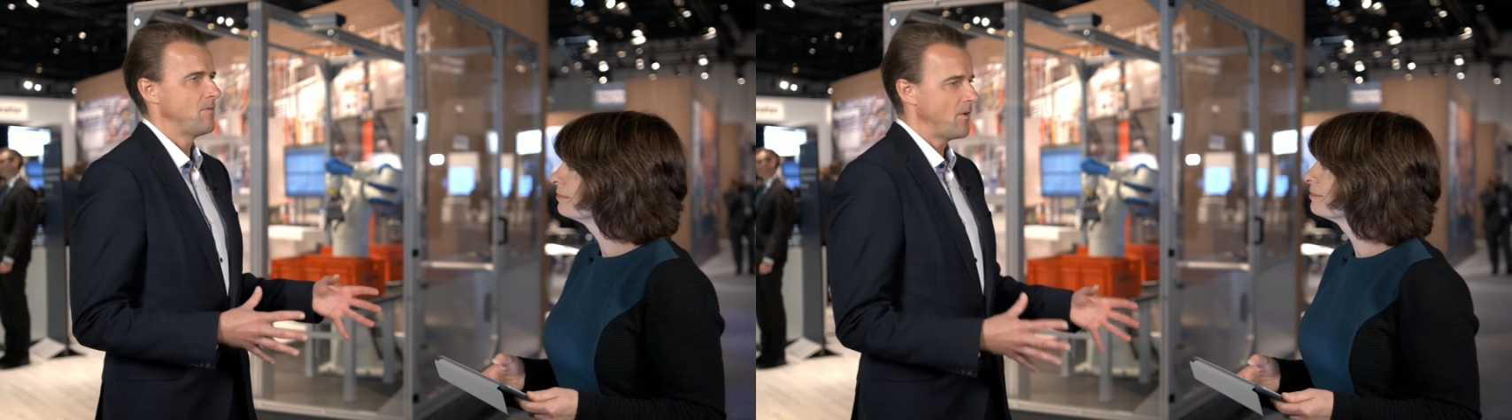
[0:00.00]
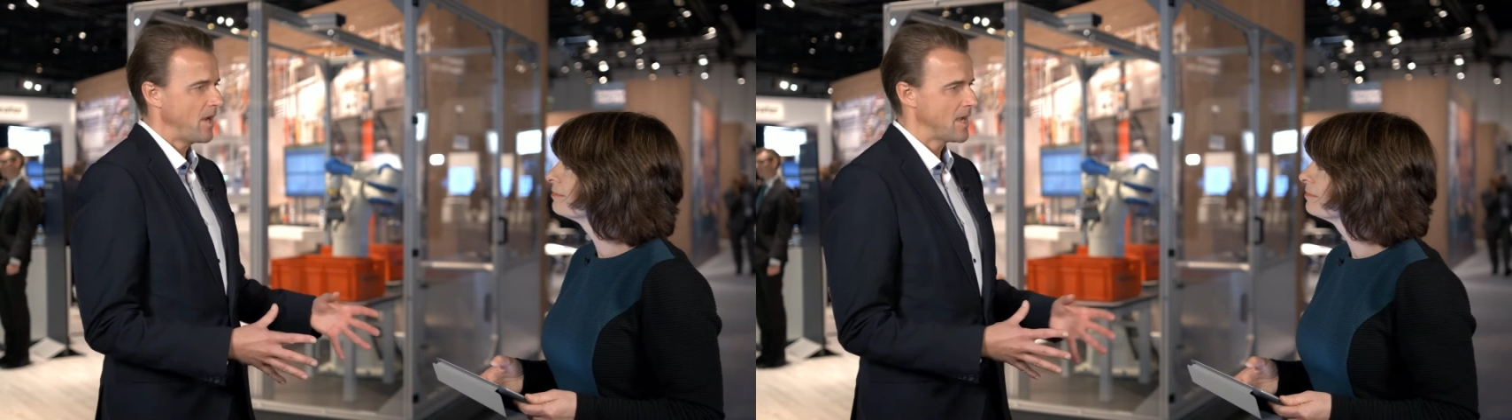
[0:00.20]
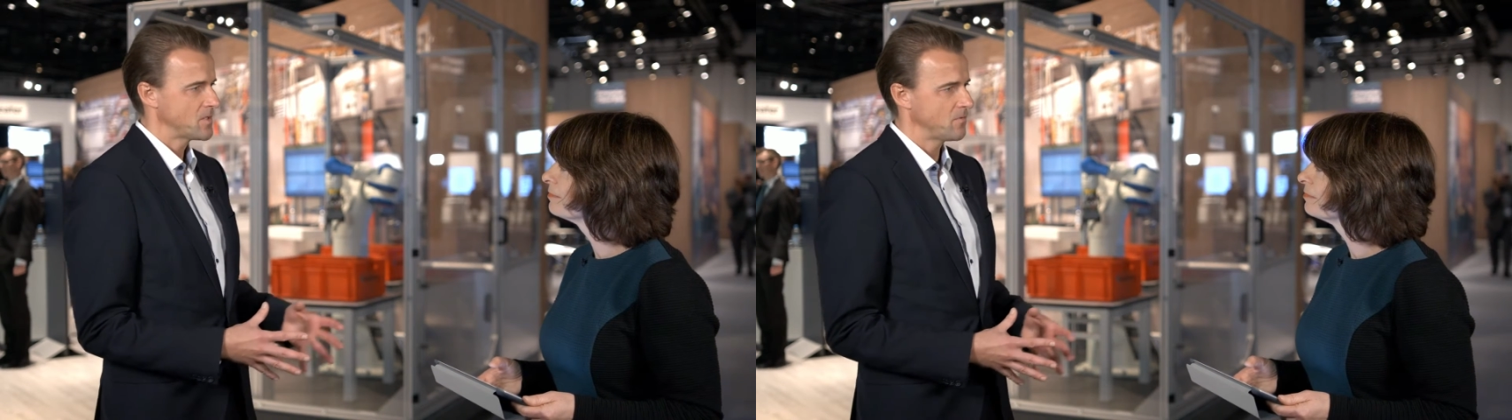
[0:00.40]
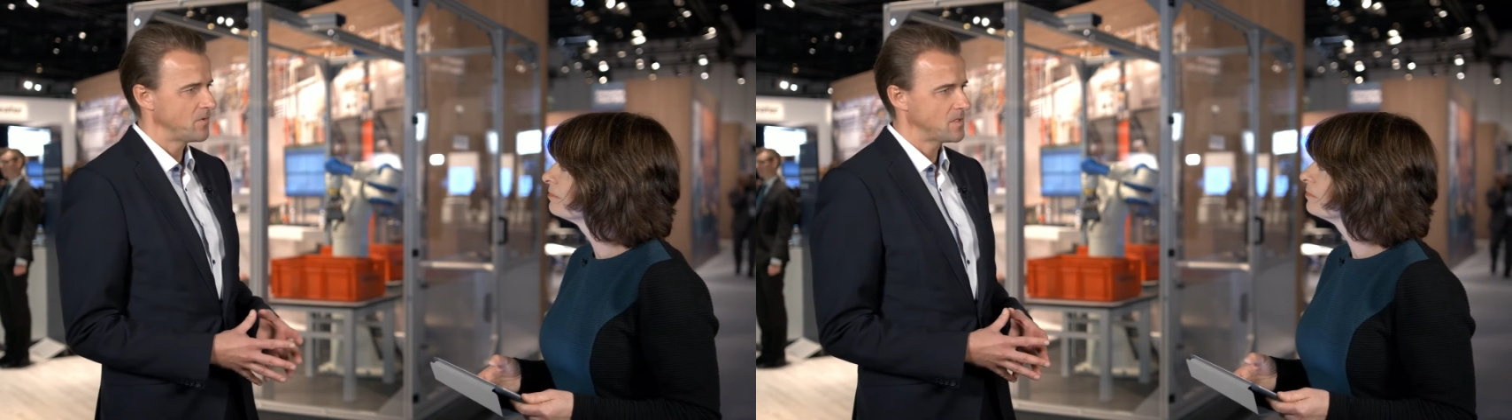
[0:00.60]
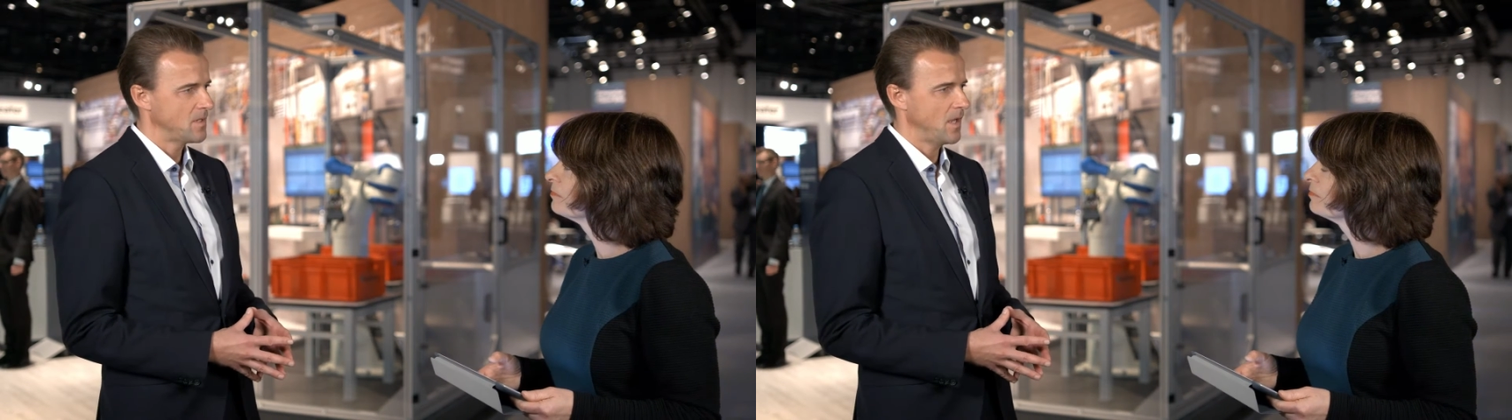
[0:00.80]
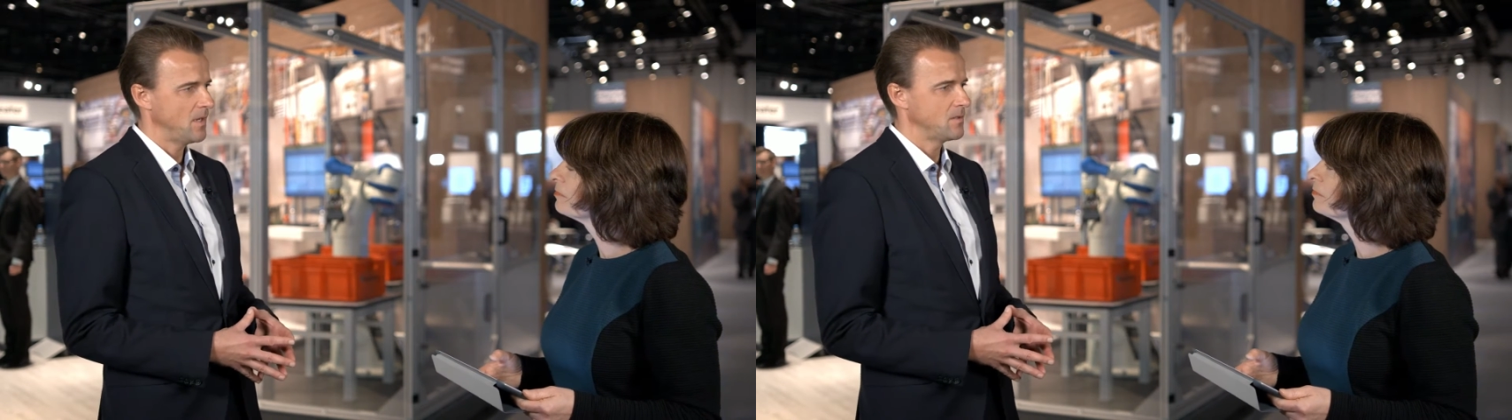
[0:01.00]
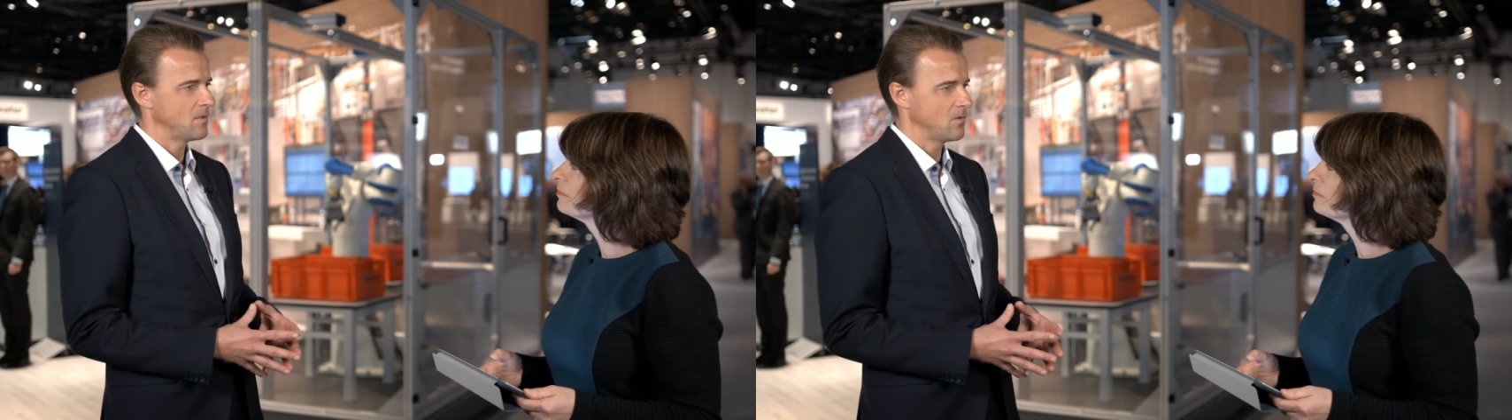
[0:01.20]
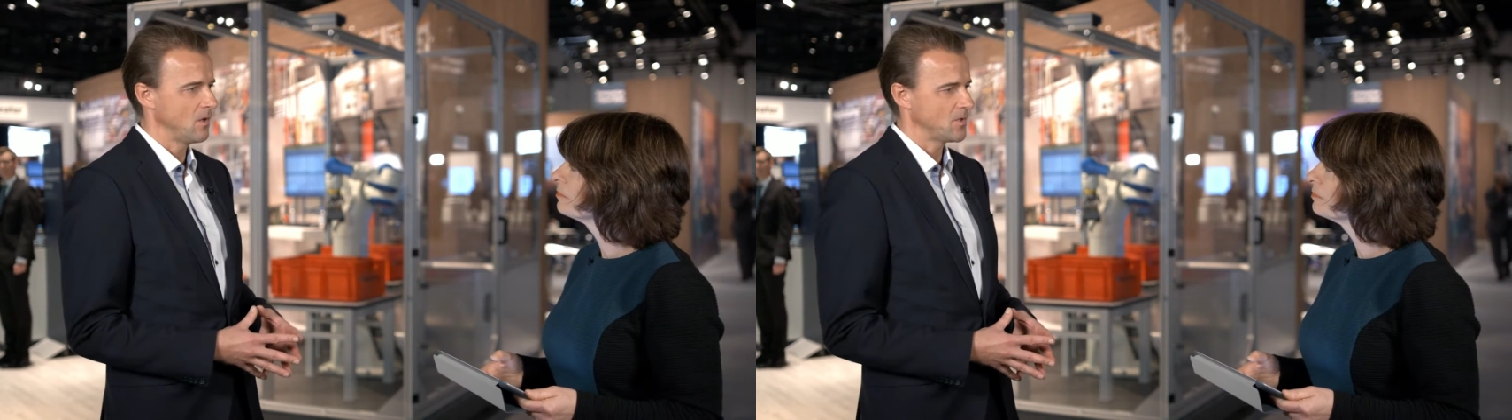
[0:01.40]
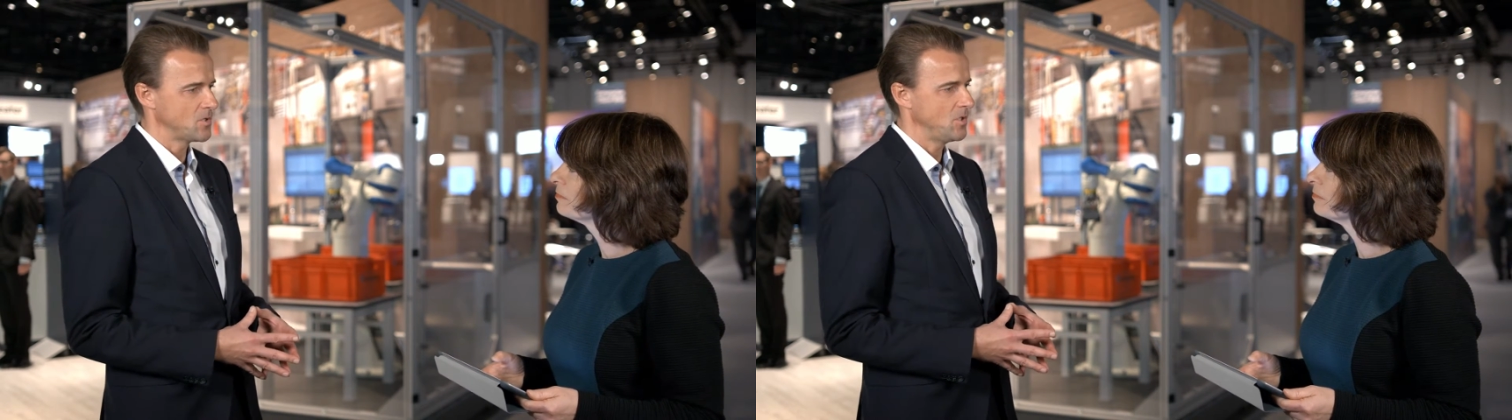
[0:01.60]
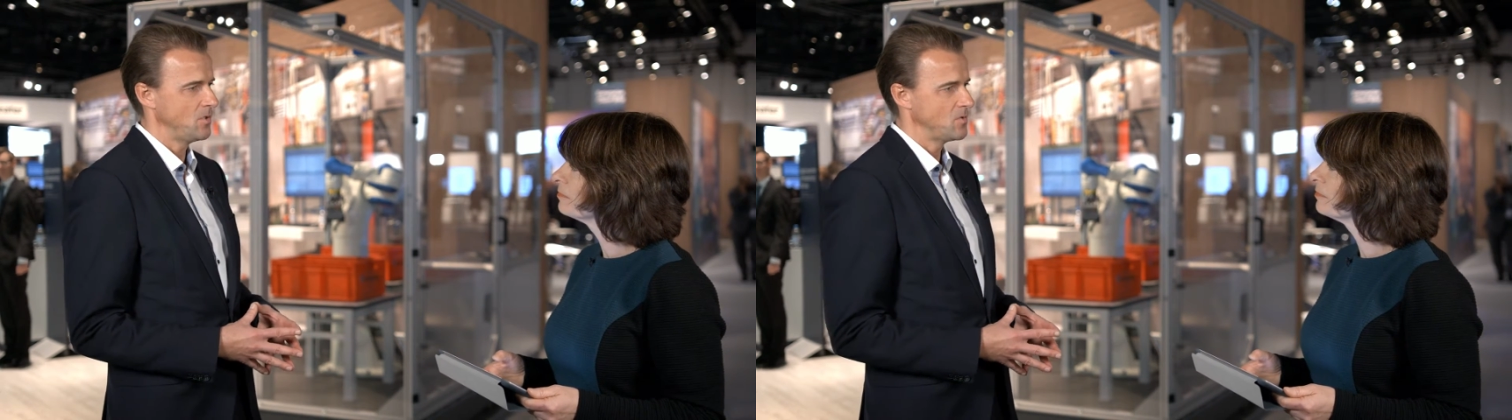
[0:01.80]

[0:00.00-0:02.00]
very high sophisticated technology in